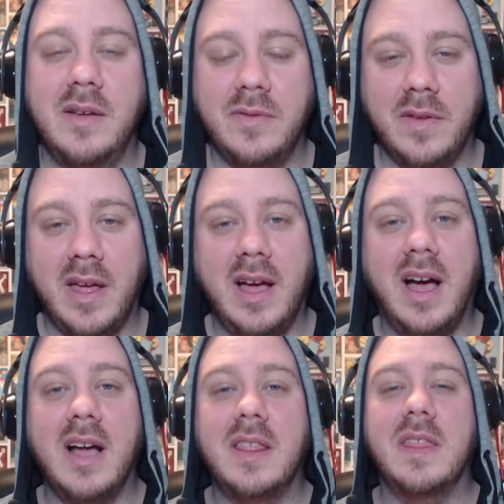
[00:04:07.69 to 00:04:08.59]
And for that,
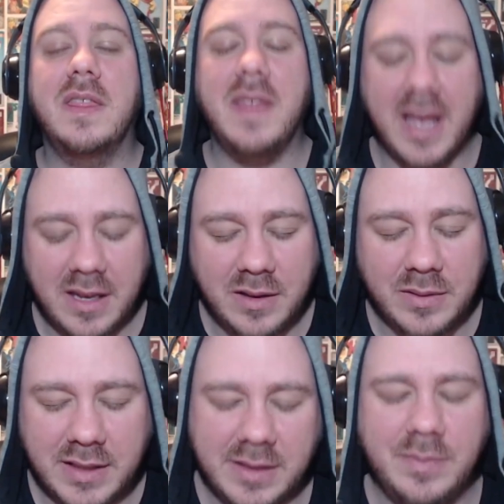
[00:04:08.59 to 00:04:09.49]
I thank you
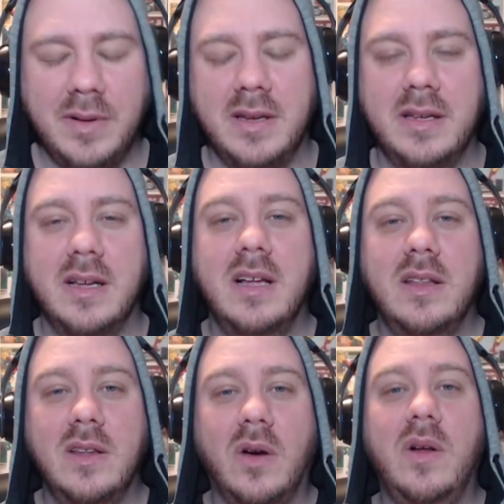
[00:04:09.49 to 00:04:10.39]
deeply,
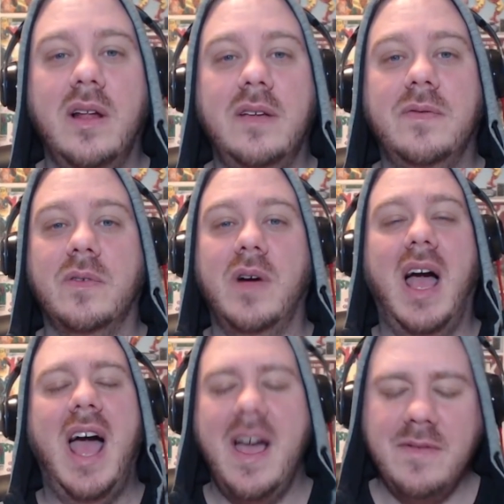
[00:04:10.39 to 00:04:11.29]
not only for
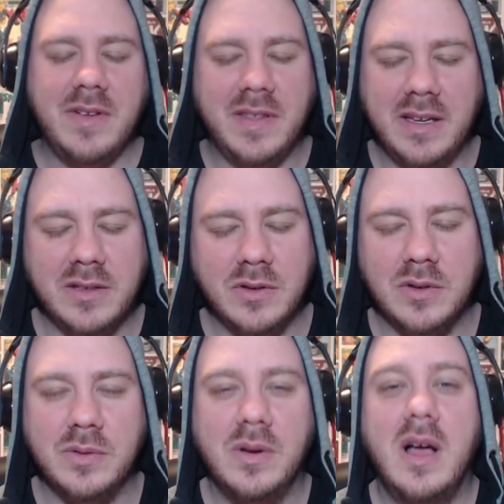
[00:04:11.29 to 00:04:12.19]
everything you
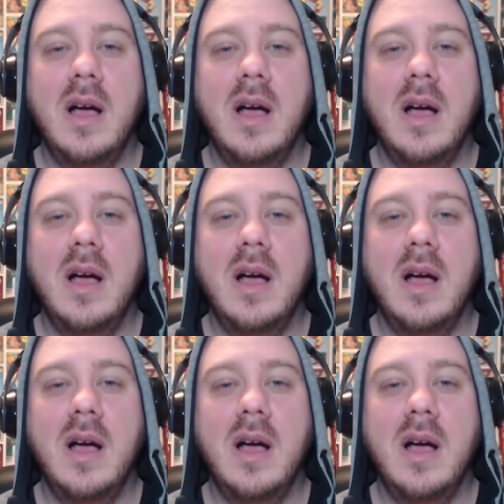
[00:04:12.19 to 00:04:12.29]
do,